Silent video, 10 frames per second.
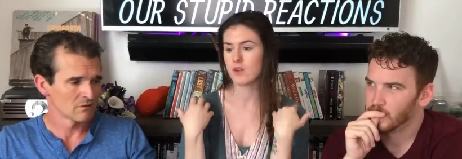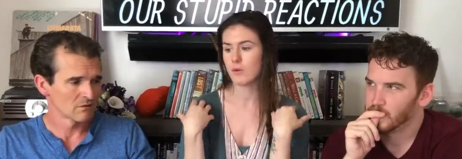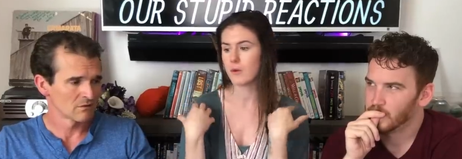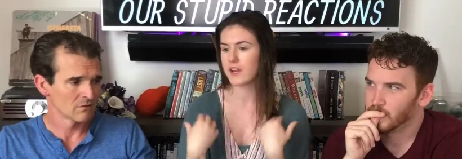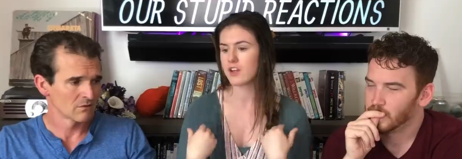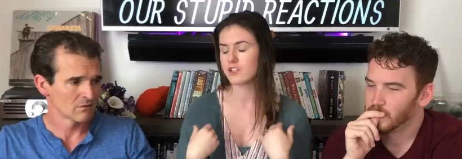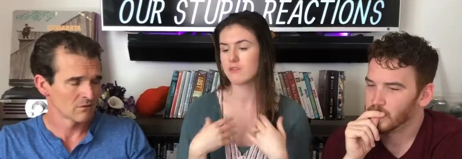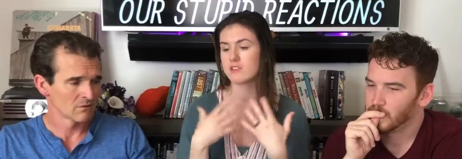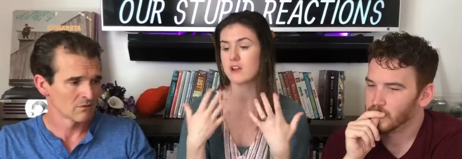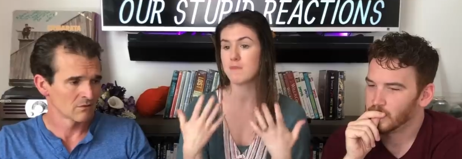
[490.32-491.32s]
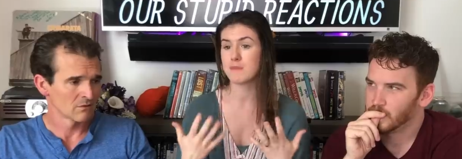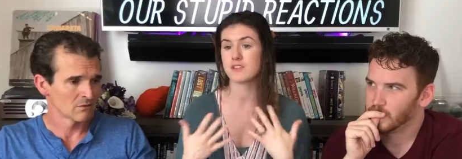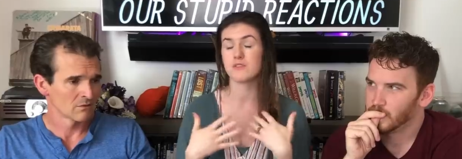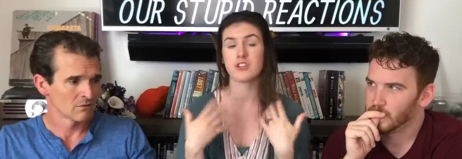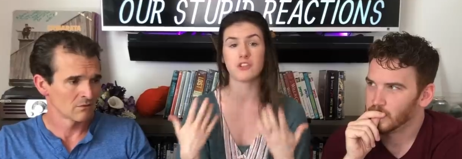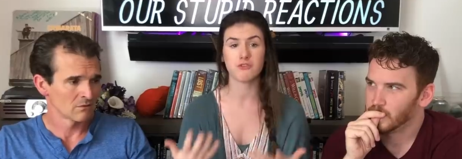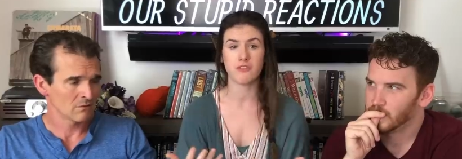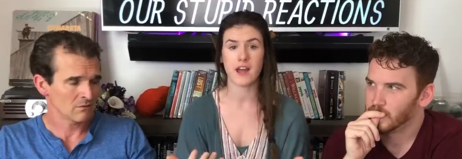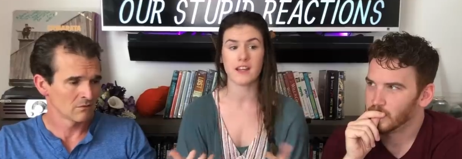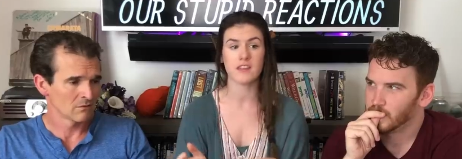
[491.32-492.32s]
Speaker 1: weight on you that's not muscled in you're
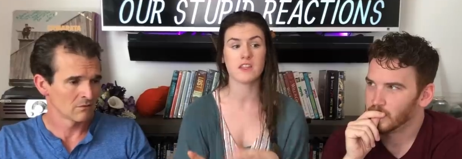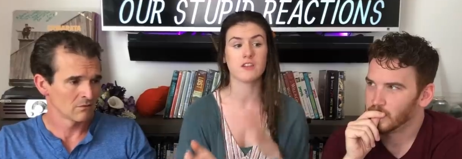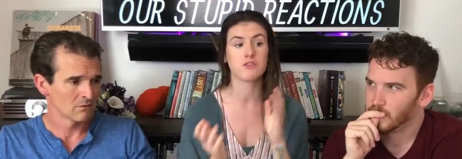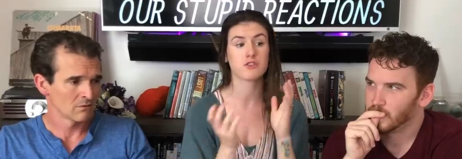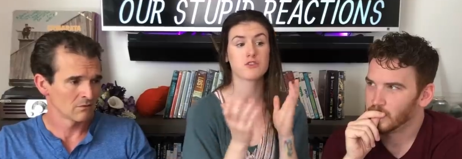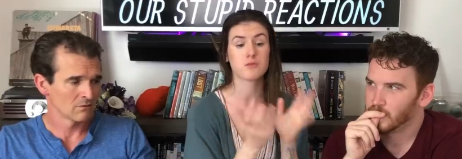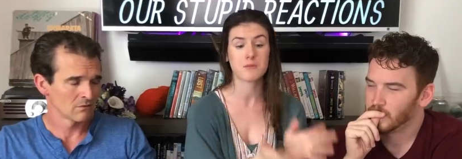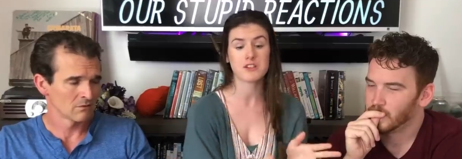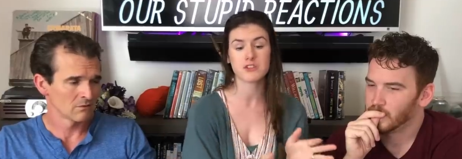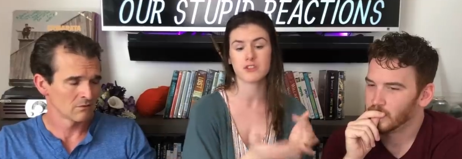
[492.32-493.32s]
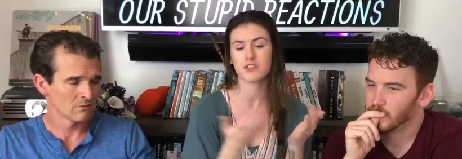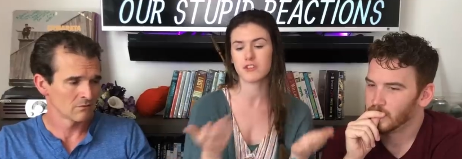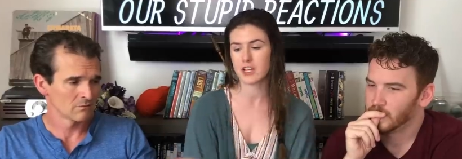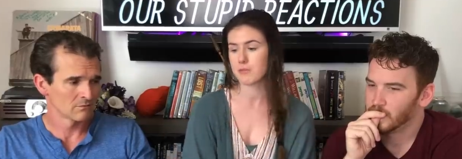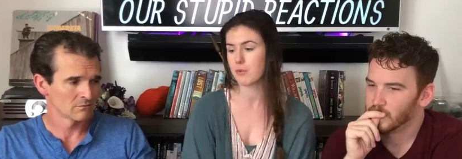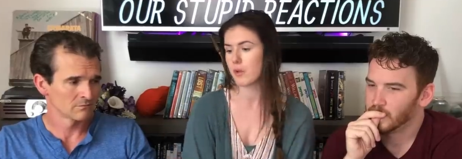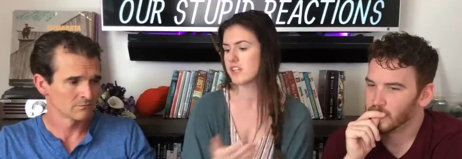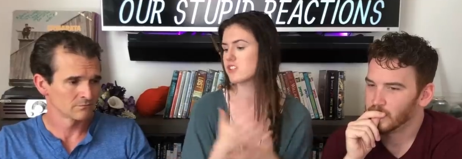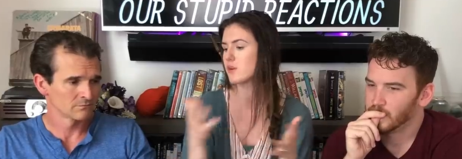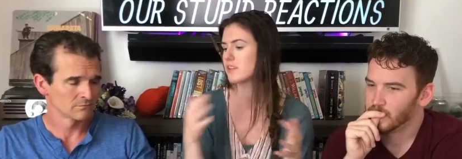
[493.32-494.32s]
fat, and then if you're super muscular, you're like a boy.
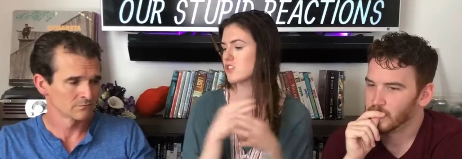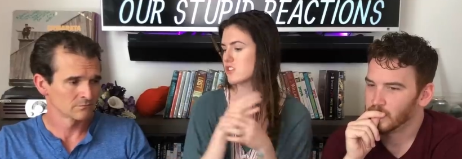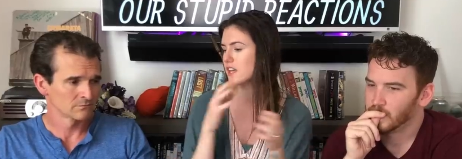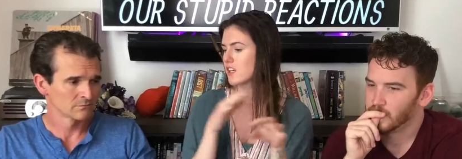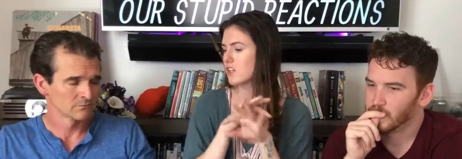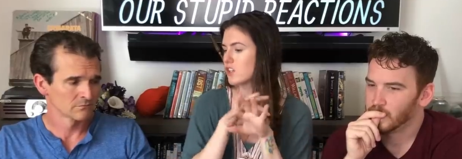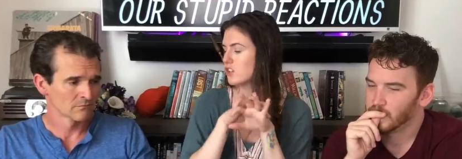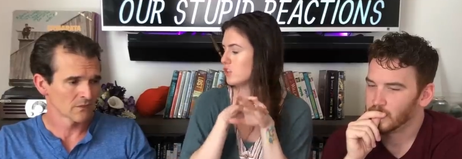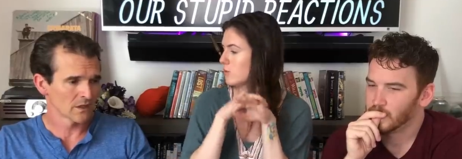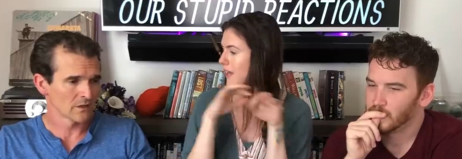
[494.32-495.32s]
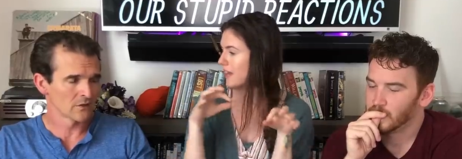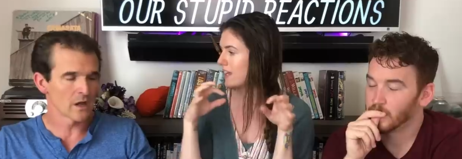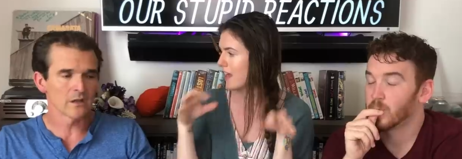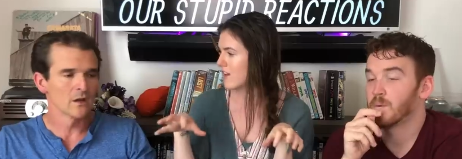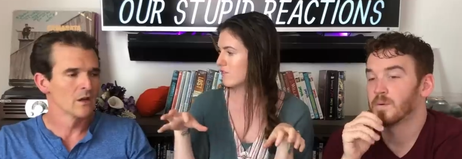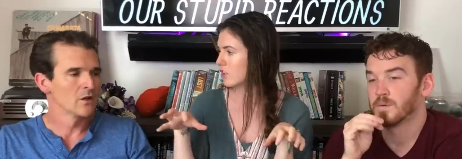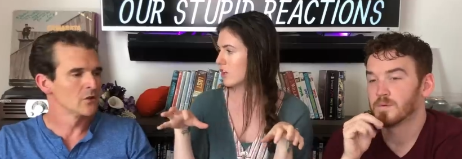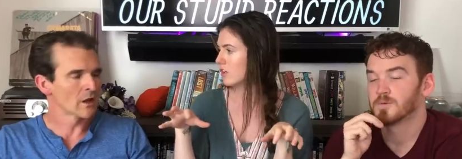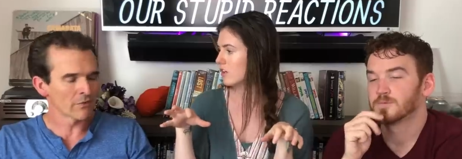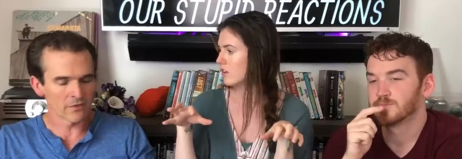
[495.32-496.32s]
So it's just like you yeah, can't you're not, ever.
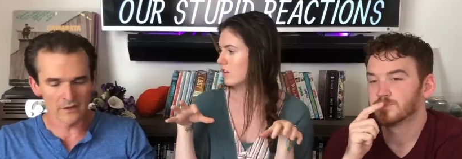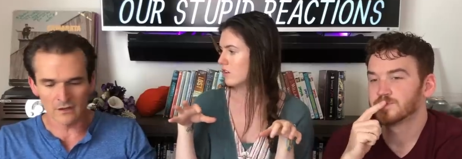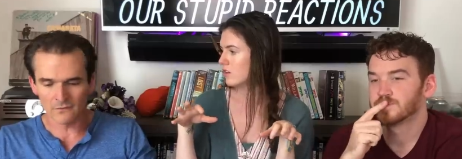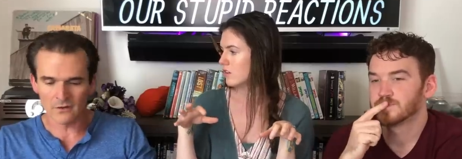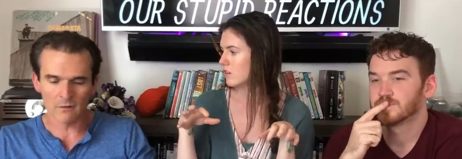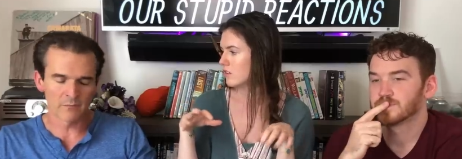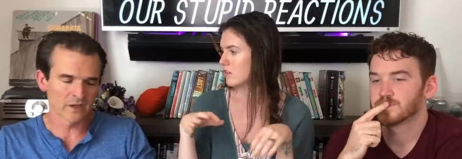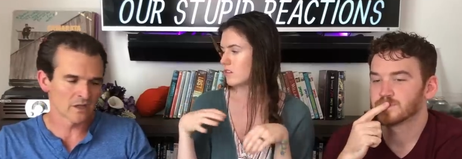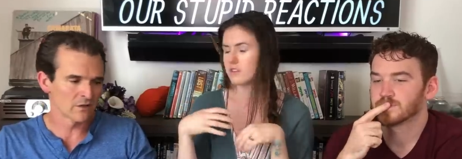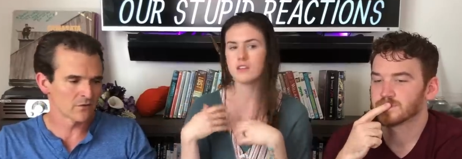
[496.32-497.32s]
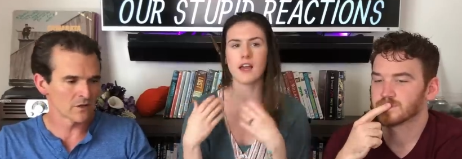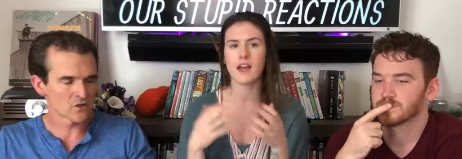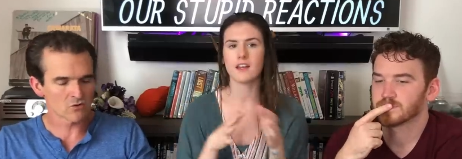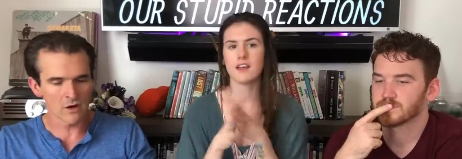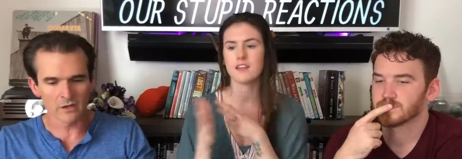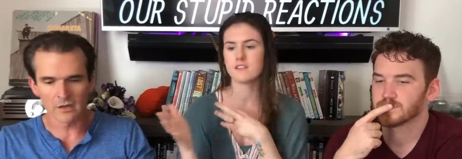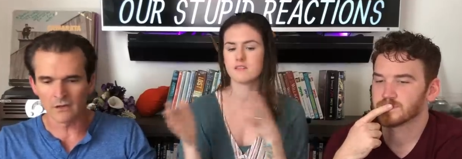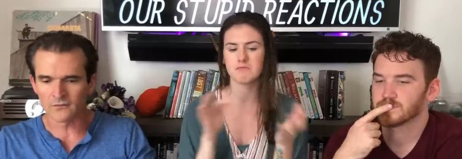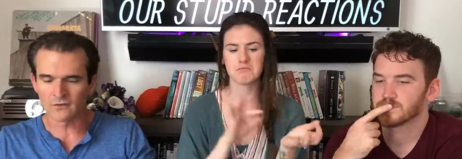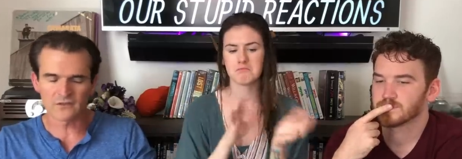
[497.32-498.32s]
You're not
Speaker 2: thin enough. You're not big enough. You're yeah. not strong
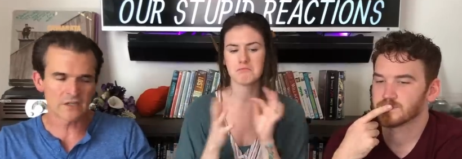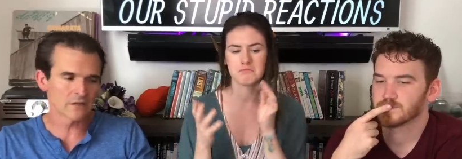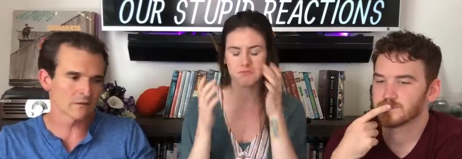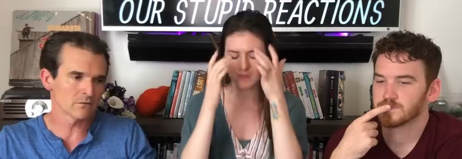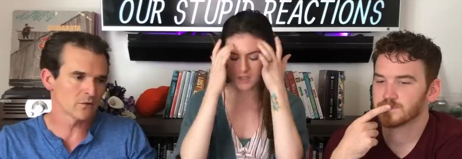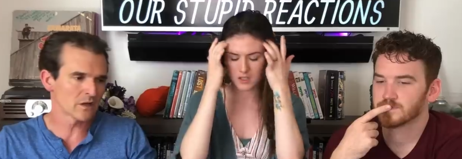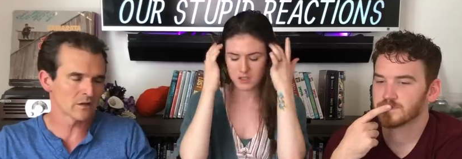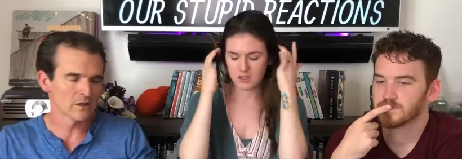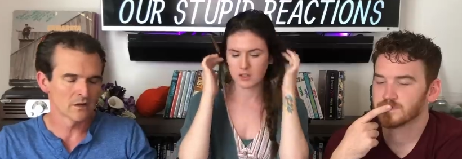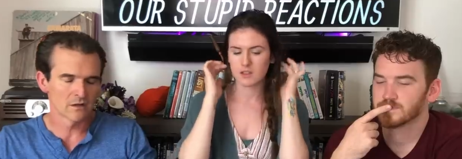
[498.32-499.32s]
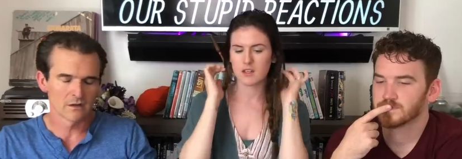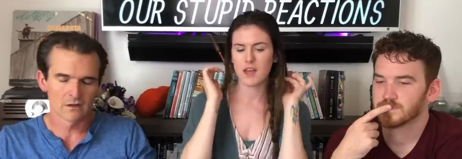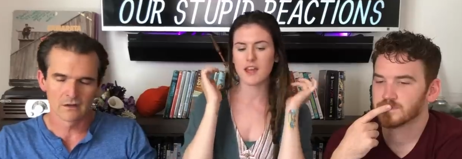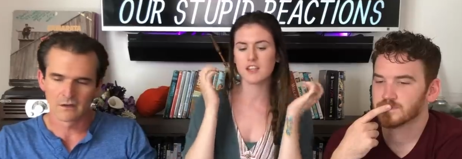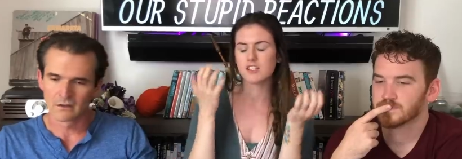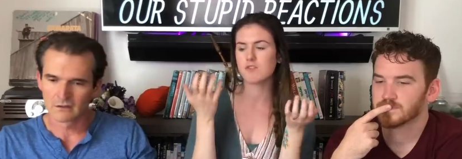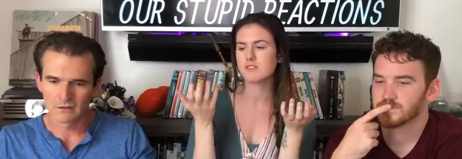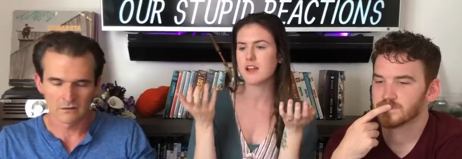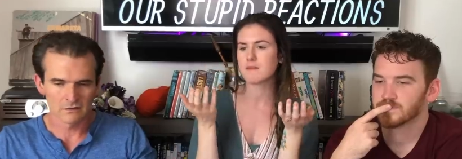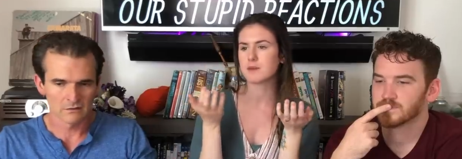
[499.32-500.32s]
enough. Your teeth, whatever.
Speaker 1: And it's so
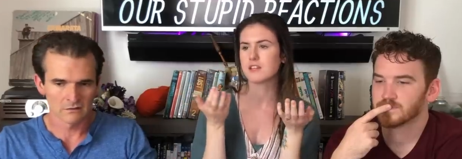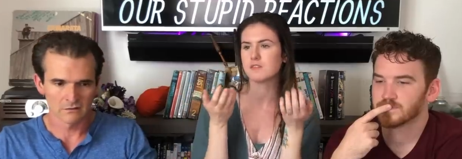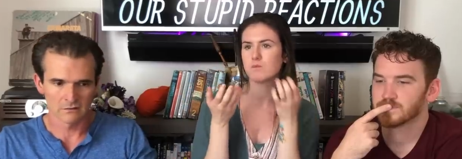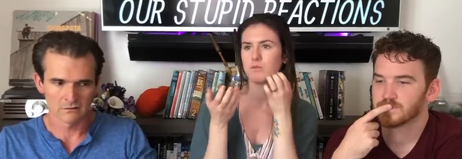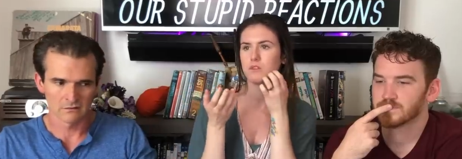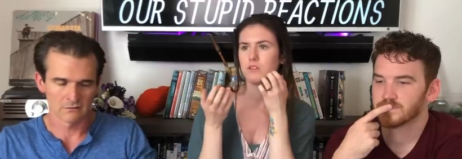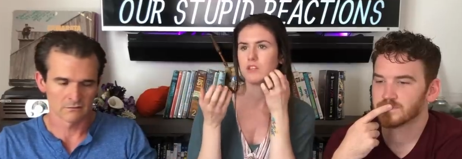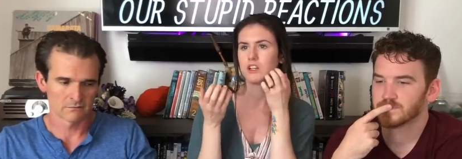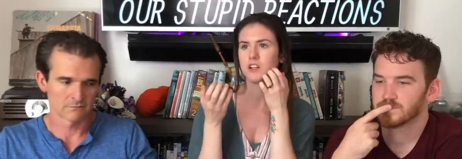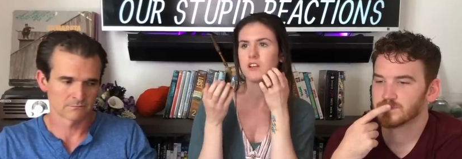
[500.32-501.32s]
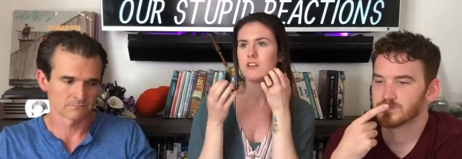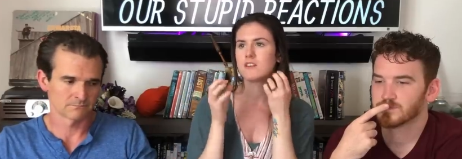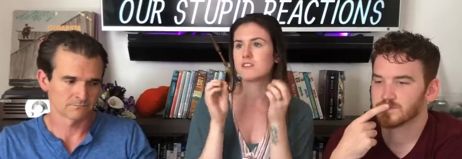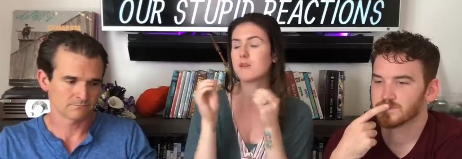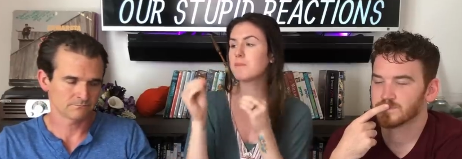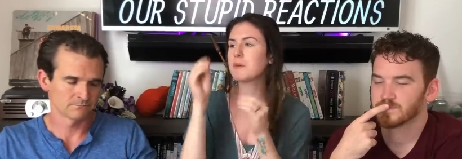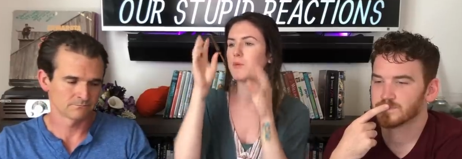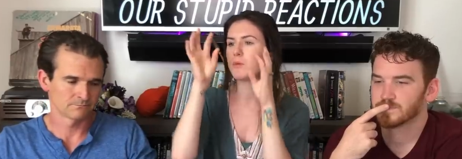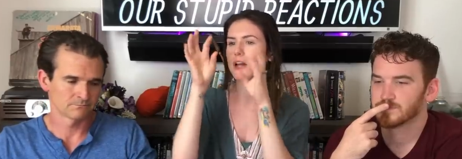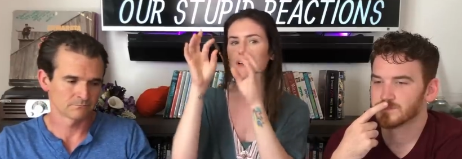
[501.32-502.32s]
sad because there, some people will